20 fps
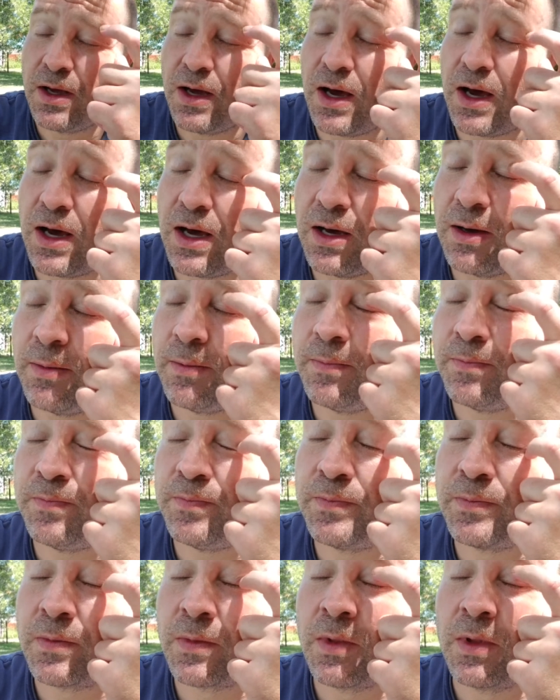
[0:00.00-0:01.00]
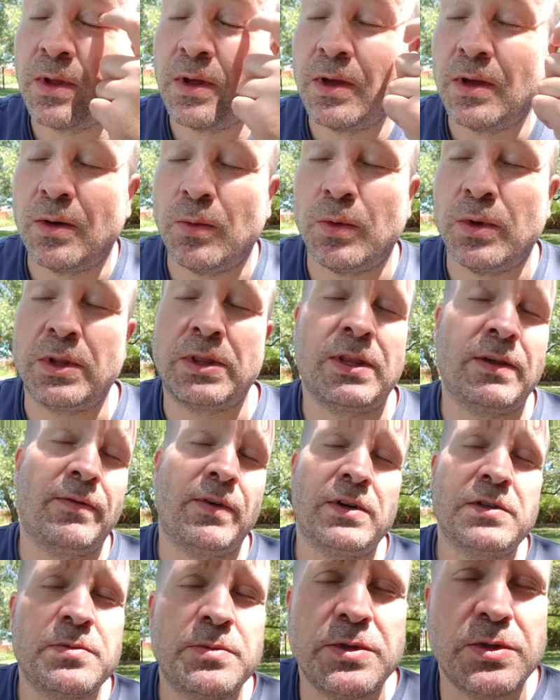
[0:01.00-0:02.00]
Um, what they've
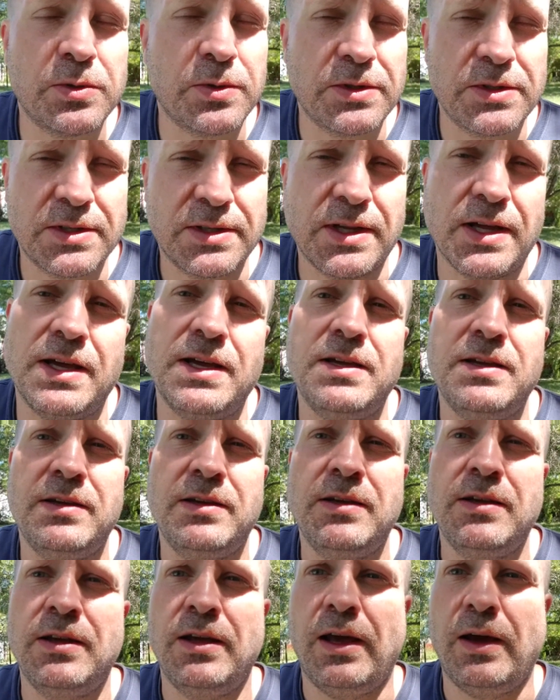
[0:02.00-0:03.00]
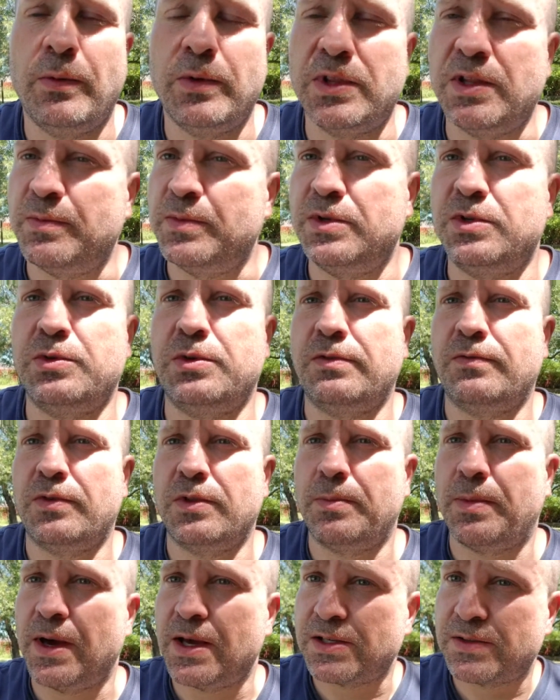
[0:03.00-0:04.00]
also been doing today, and what they've been doing for the
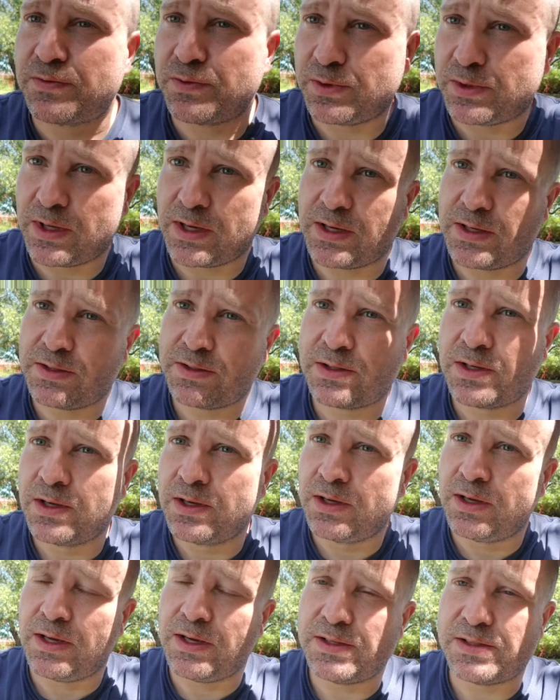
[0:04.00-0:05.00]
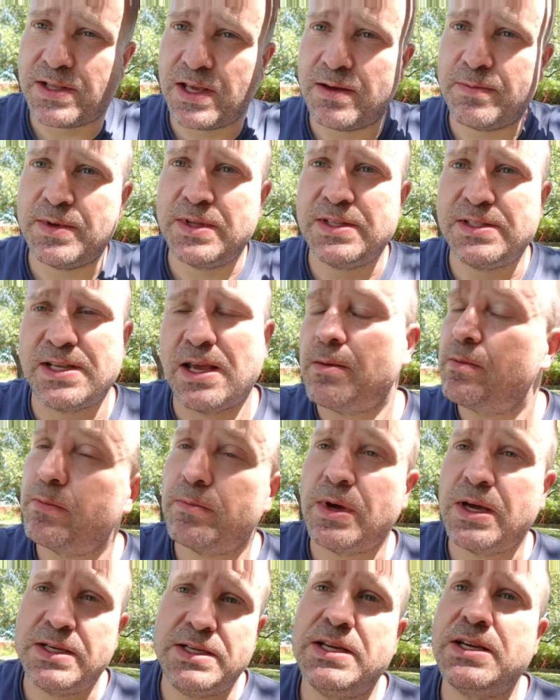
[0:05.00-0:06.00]
past few days, is they've been zapping
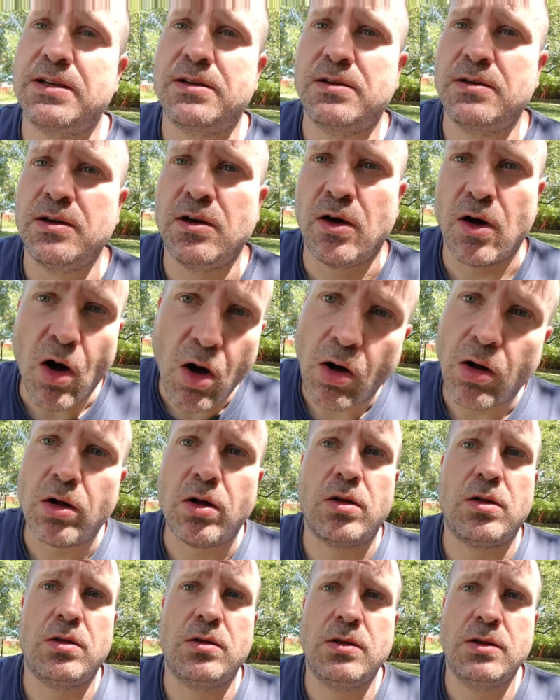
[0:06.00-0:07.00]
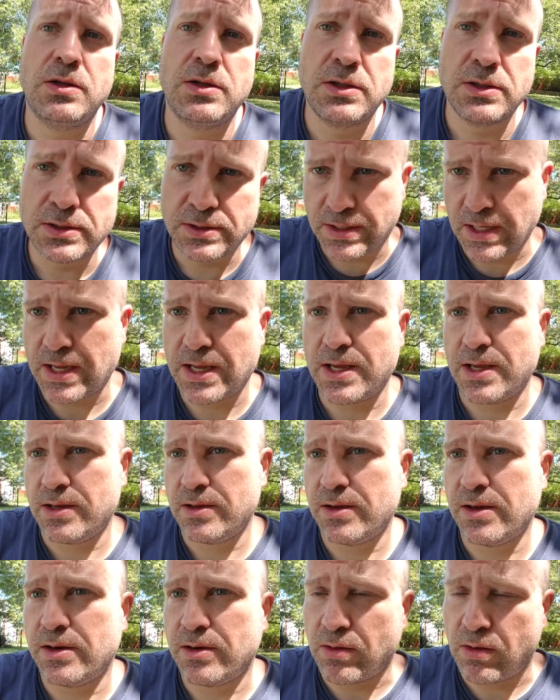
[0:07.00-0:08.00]
my dick all day
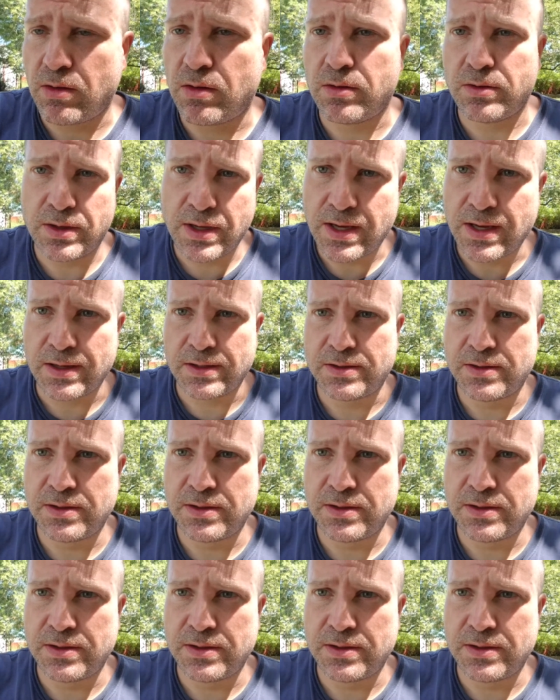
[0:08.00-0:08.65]
and all night.